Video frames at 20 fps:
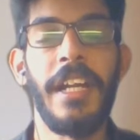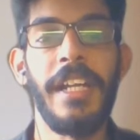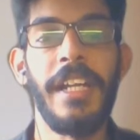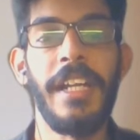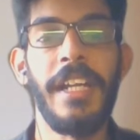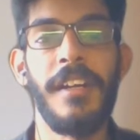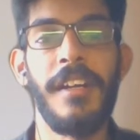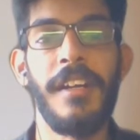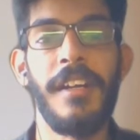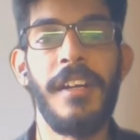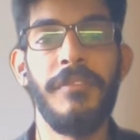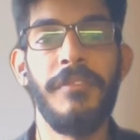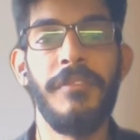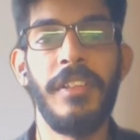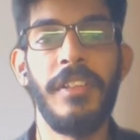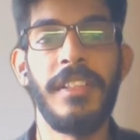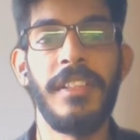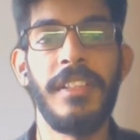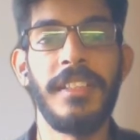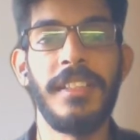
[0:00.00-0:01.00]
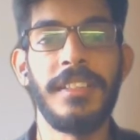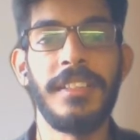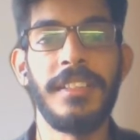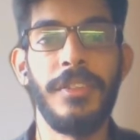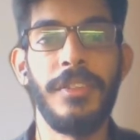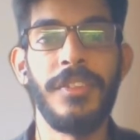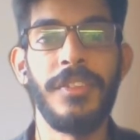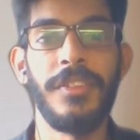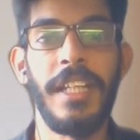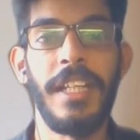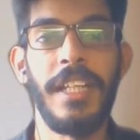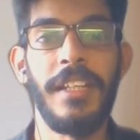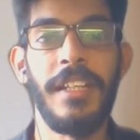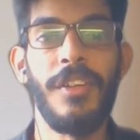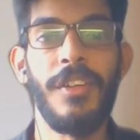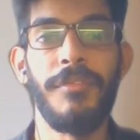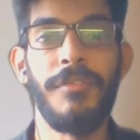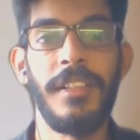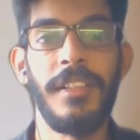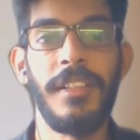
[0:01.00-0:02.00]
IIR filters use
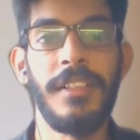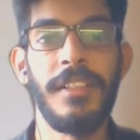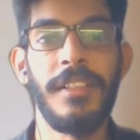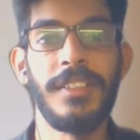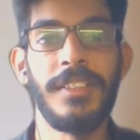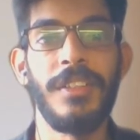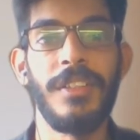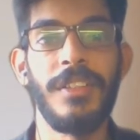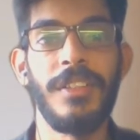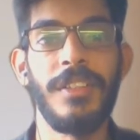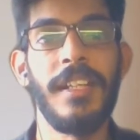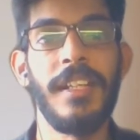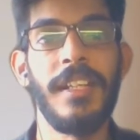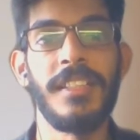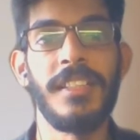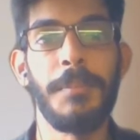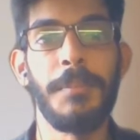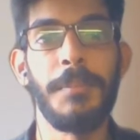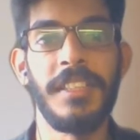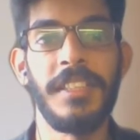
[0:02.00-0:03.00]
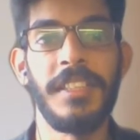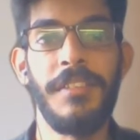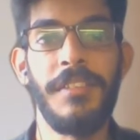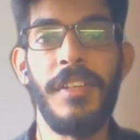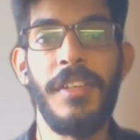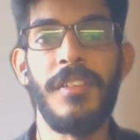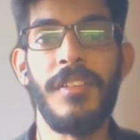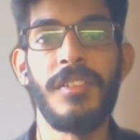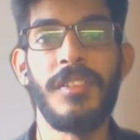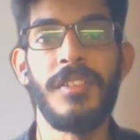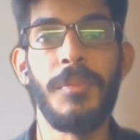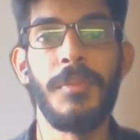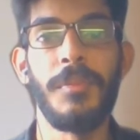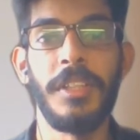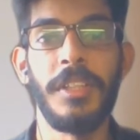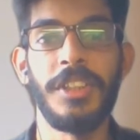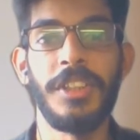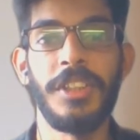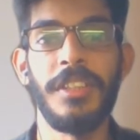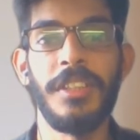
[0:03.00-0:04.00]
analog filters to get a specific
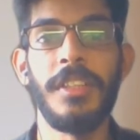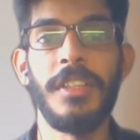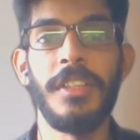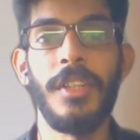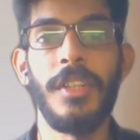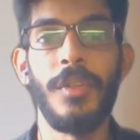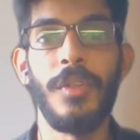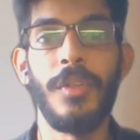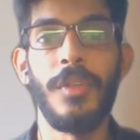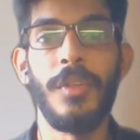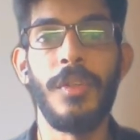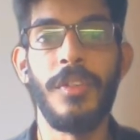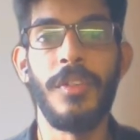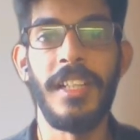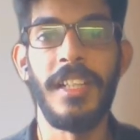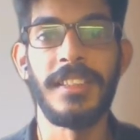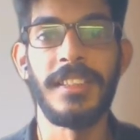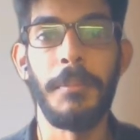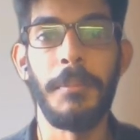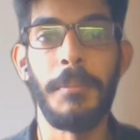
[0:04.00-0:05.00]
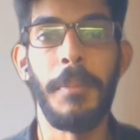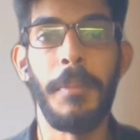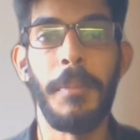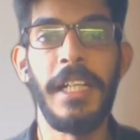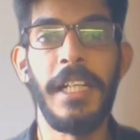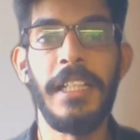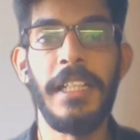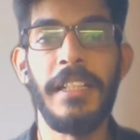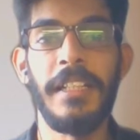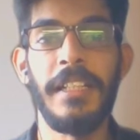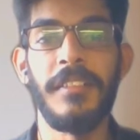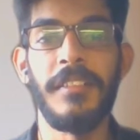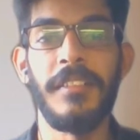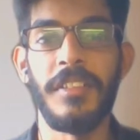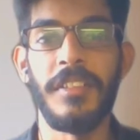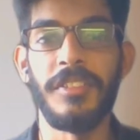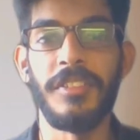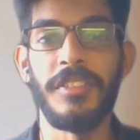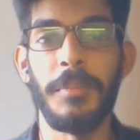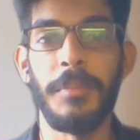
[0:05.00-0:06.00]
transformation known as the bilineal
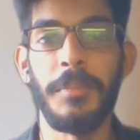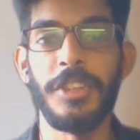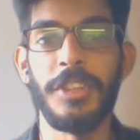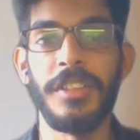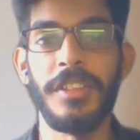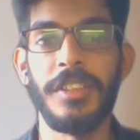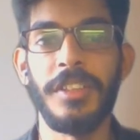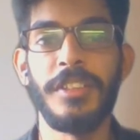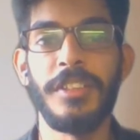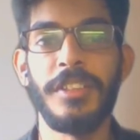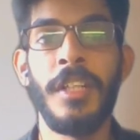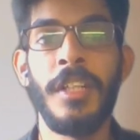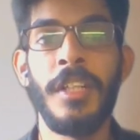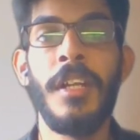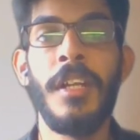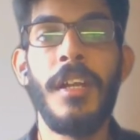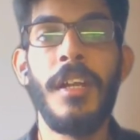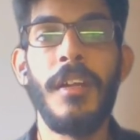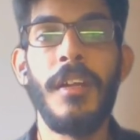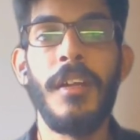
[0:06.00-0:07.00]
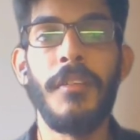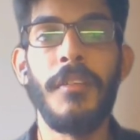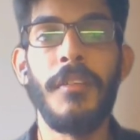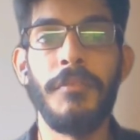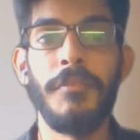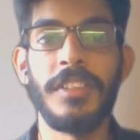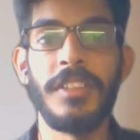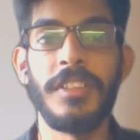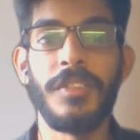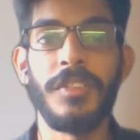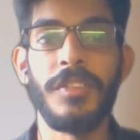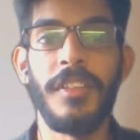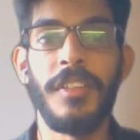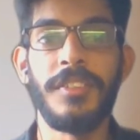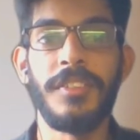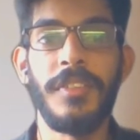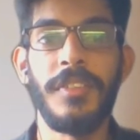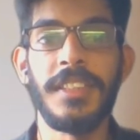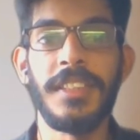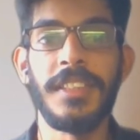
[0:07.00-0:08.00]
transformation, which
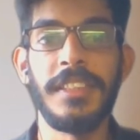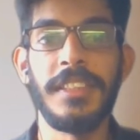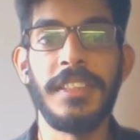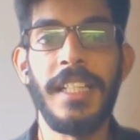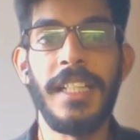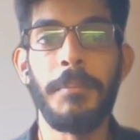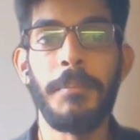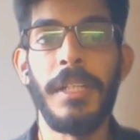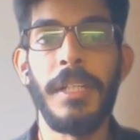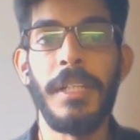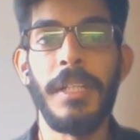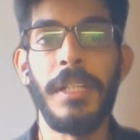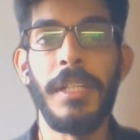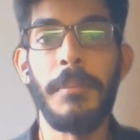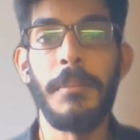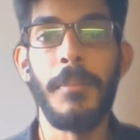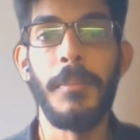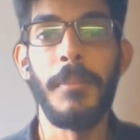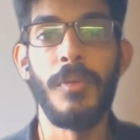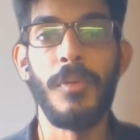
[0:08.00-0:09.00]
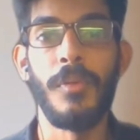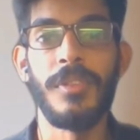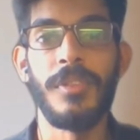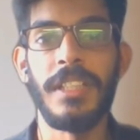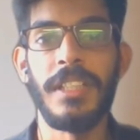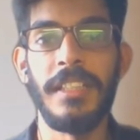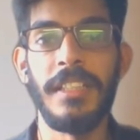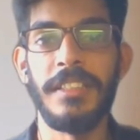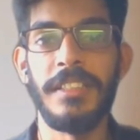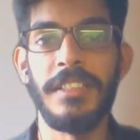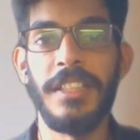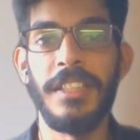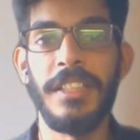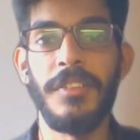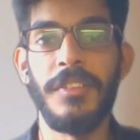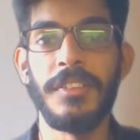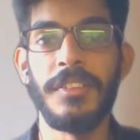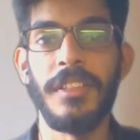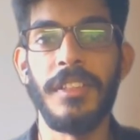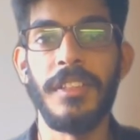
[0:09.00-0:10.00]
transfers Z-plane poles and
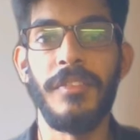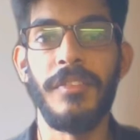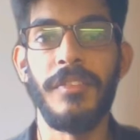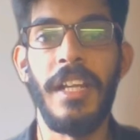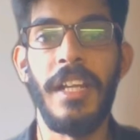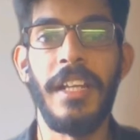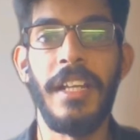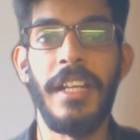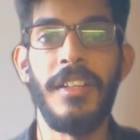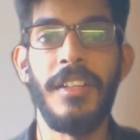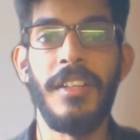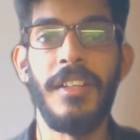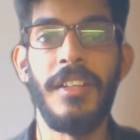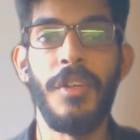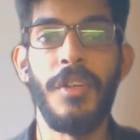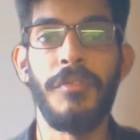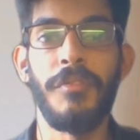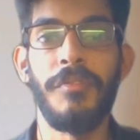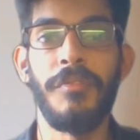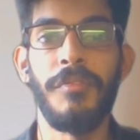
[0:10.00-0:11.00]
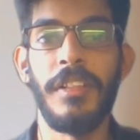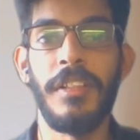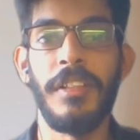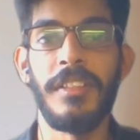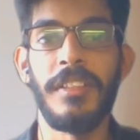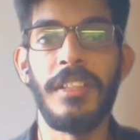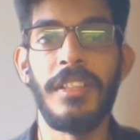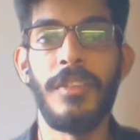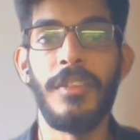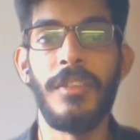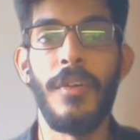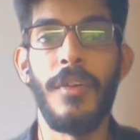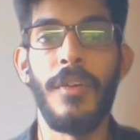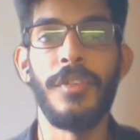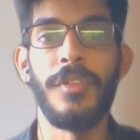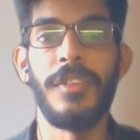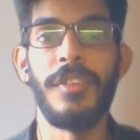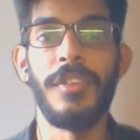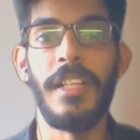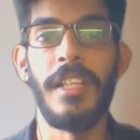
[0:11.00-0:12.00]
zeros of the analog filter
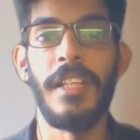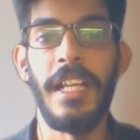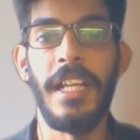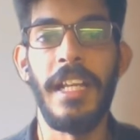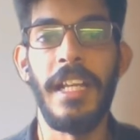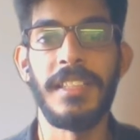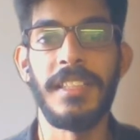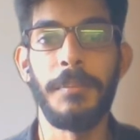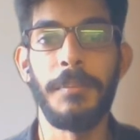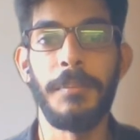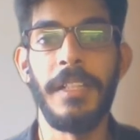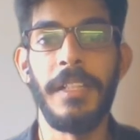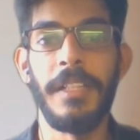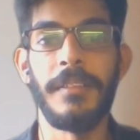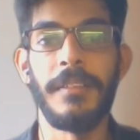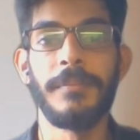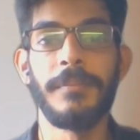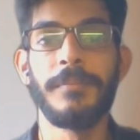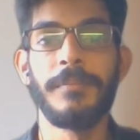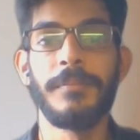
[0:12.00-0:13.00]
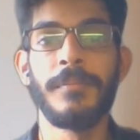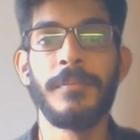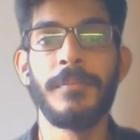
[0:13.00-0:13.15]
onto the S-plane.